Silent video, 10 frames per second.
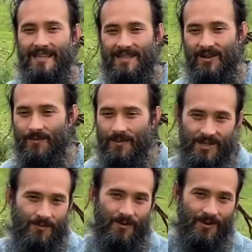so
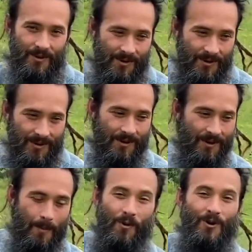much more
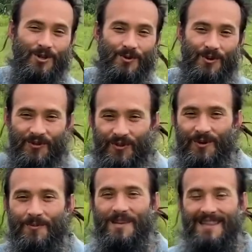approachable
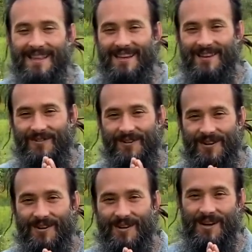for me. Thank you for
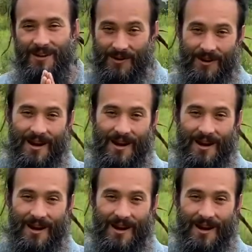your